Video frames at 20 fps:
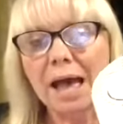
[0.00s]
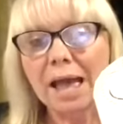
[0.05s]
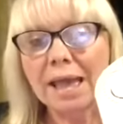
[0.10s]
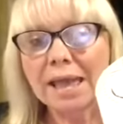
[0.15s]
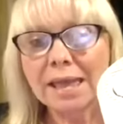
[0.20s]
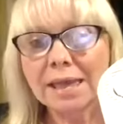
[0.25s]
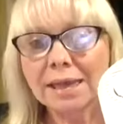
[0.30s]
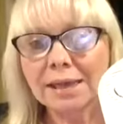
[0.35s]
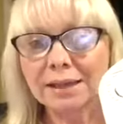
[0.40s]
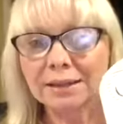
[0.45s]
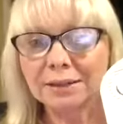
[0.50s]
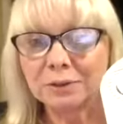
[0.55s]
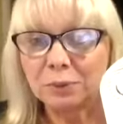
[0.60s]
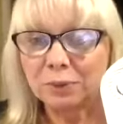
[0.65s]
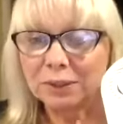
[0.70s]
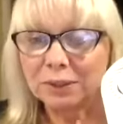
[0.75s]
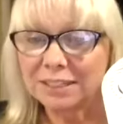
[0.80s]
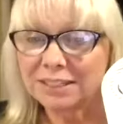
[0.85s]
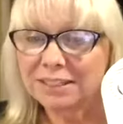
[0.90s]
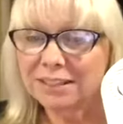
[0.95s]
And
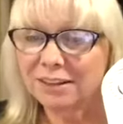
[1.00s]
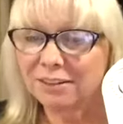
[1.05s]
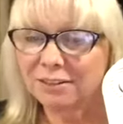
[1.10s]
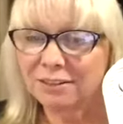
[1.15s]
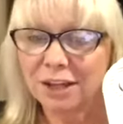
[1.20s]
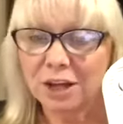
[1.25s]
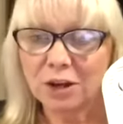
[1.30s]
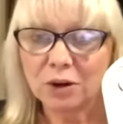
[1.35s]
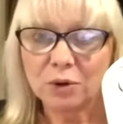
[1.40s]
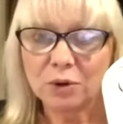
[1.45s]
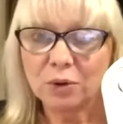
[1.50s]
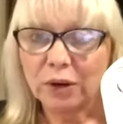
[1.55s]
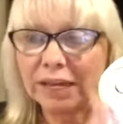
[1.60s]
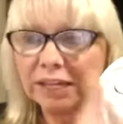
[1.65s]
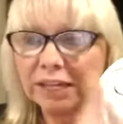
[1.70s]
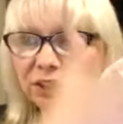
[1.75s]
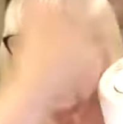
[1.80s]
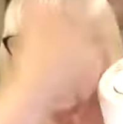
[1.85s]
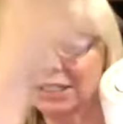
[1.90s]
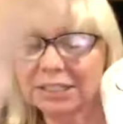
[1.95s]
when it's on low,
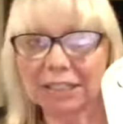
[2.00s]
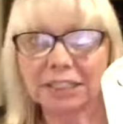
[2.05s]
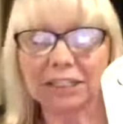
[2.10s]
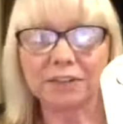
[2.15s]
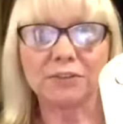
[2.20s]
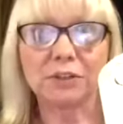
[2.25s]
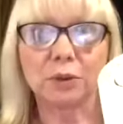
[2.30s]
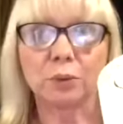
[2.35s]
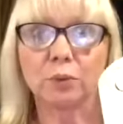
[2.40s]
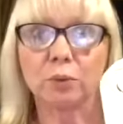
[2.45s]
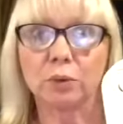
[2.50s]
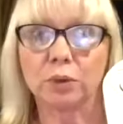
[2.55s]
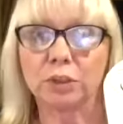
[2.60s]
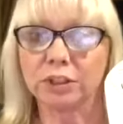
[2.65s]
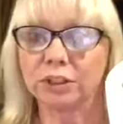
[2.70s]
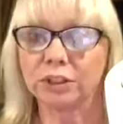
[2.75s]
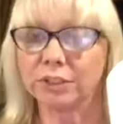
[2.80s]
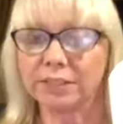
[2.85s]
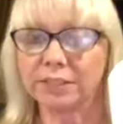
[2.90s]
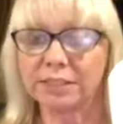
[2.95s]
it just gives a
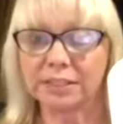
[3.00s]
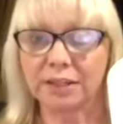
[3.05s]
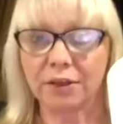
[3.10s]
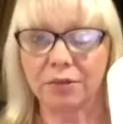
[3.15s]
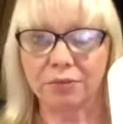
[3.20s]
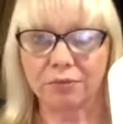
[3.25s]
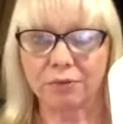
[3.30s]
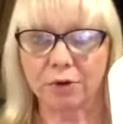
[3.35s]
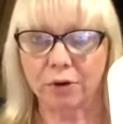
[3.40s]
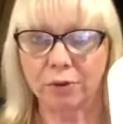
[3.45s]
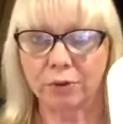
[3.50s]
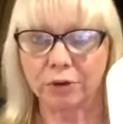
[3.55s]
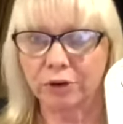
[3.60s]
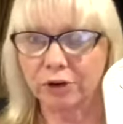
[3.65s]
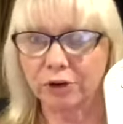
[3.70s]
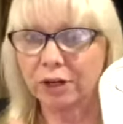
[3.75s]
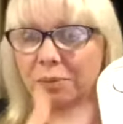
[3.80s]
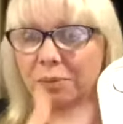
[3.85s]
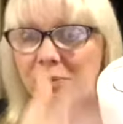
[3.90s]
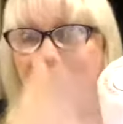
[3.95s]
really good scent throw.
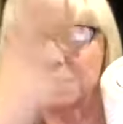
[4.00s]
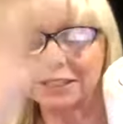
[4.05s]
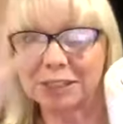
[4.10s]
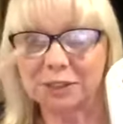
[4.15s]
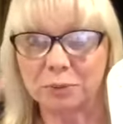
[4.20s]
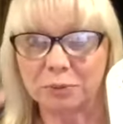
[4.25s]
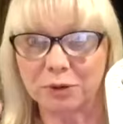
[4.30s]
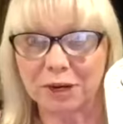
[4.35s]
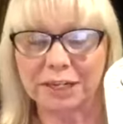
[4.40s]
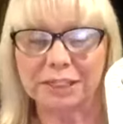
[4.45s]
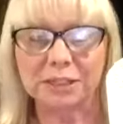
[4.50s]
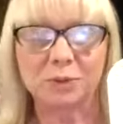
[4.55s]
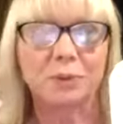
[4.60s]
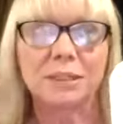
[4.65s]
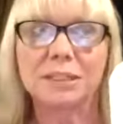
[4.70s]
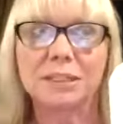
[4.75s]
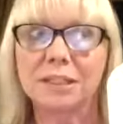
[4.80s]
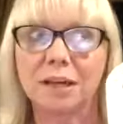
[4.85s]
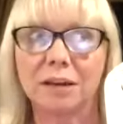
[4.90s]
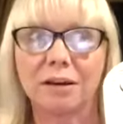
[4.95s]
You're going to be surprised.
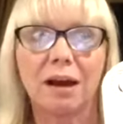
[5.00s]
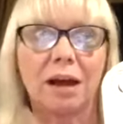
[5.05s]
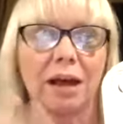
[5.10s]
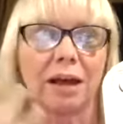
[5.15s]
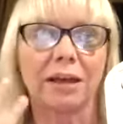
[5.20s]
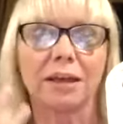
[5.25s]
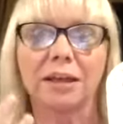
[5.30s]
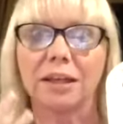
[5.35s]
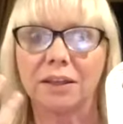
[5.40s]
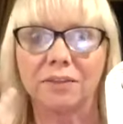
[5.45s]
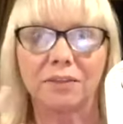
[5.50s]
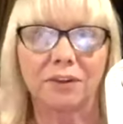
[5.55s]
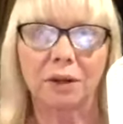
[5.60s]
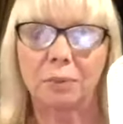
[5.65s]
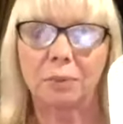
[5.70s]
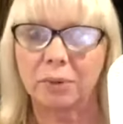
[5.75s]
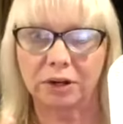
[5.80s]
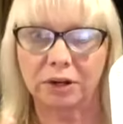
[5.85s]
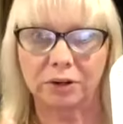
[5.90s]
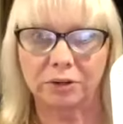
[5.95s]
When it's on high, even
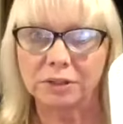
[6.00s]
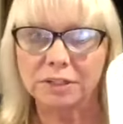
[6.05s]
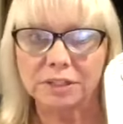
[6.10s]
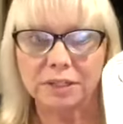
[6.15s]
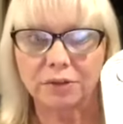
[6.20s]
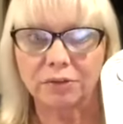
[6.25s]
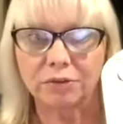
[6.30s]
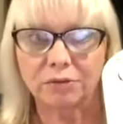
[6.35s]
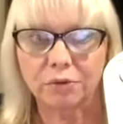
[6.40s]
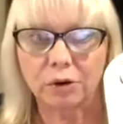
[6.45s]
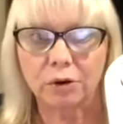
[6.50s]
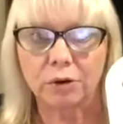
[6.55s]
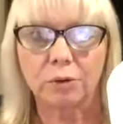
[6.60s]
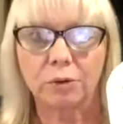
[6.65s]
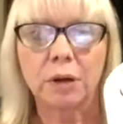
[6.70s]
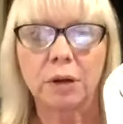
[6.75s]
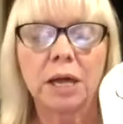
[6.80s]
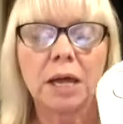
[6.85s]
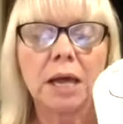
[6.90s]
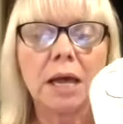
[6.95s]
a better scent
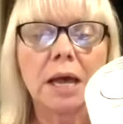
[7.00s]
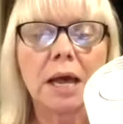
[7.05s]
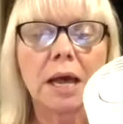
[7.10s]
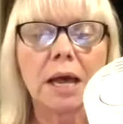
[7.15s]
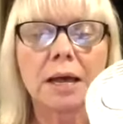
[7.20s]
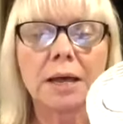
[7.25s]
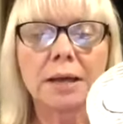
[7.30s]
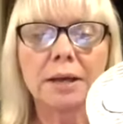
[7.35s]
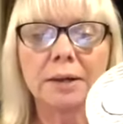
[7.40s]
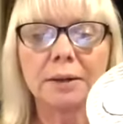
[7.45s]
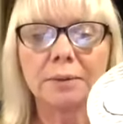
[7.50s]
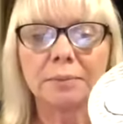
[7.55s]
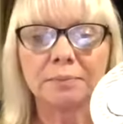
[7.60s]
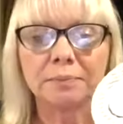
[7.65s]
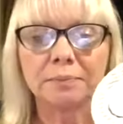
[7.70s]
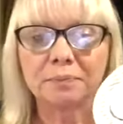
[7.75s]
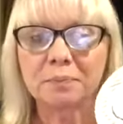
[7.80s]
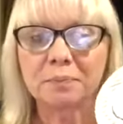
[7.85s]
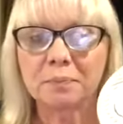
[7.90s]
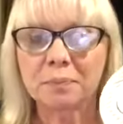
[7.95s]
throw.
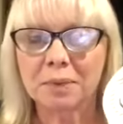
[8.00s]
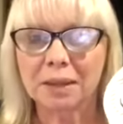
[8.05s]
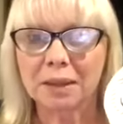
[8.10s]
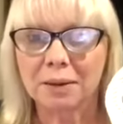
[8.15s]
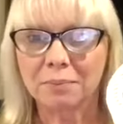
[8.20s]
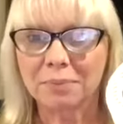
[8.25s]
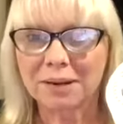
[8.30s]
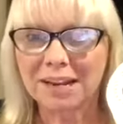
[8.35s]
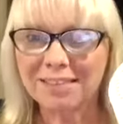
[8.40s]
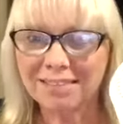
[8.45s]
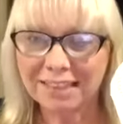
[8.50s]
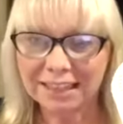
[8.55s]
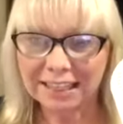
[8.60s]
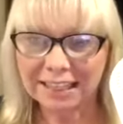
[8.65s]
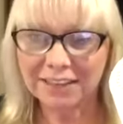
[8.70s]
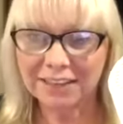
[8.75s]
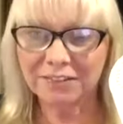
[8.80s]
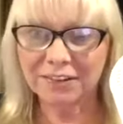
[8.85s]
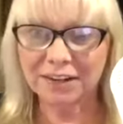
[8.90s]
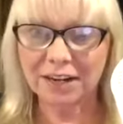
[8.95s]
But I
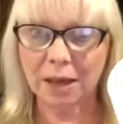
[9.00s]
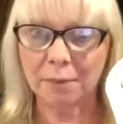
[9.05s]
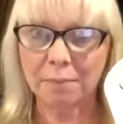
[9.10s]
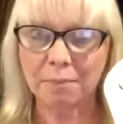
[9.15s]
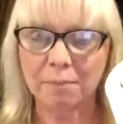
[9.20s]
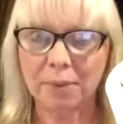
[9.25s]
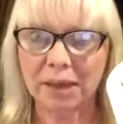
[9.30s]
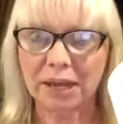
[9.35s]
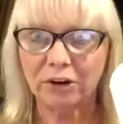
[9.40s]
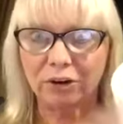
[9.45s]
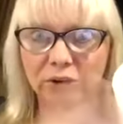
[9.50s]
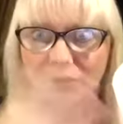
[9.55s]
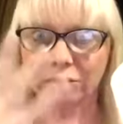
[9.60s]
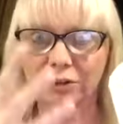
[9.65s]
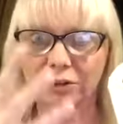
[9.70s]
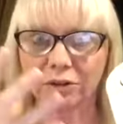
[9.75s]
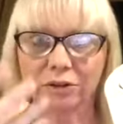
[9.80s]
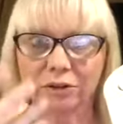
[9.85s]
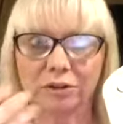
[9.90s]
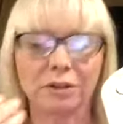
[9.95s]
think even a
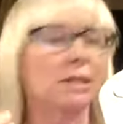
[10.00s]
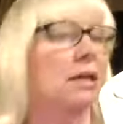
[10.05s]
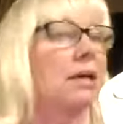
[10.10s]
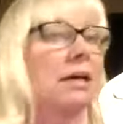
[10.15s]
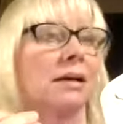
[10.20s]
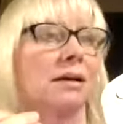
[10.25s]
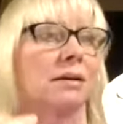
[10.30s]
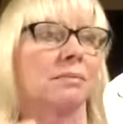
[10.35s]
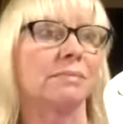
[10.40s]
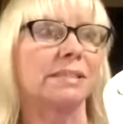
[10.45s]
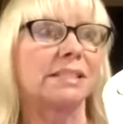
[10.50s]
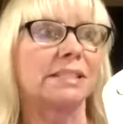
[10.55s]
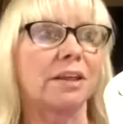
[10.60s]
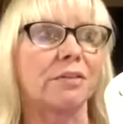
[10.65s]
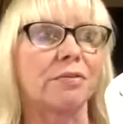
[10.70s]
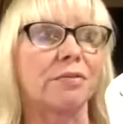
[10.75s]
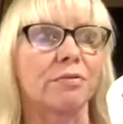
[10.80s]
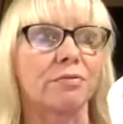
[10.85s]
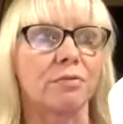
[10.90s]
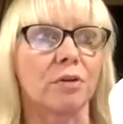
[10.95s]
better
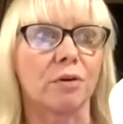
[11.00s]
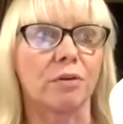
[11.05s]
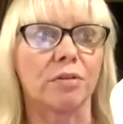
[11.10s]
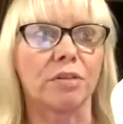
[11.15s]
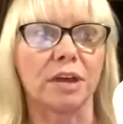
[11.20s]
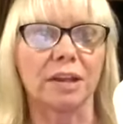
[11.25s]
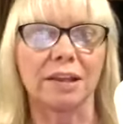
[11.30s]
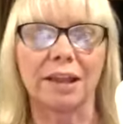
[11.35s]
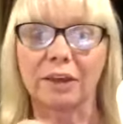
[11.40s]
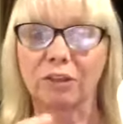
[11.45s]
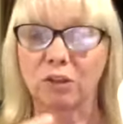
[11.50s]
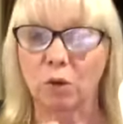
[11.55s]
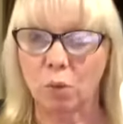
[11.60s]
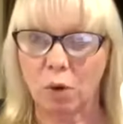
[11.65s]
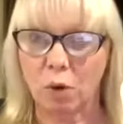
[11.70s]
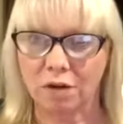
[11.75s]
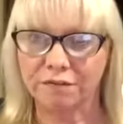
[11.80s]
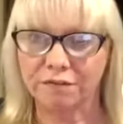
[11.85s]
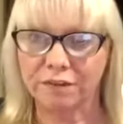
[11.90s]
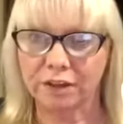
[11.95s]
scent throw than like the
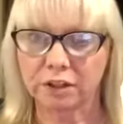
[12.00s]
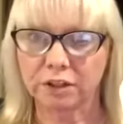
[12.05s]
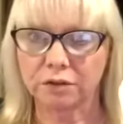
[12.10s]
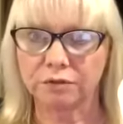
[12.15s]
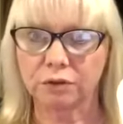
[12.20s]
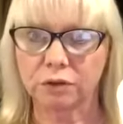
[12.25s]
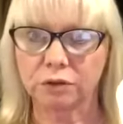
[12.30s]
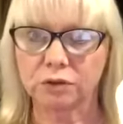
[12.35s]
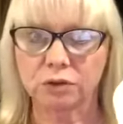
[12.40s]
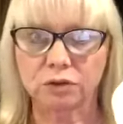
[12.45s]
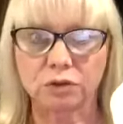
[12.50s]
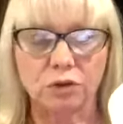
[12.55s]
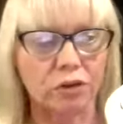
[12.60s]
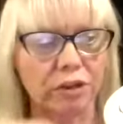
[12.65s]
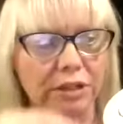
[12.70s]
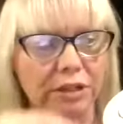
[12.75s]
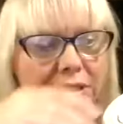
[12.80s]
wall fan diffusers or the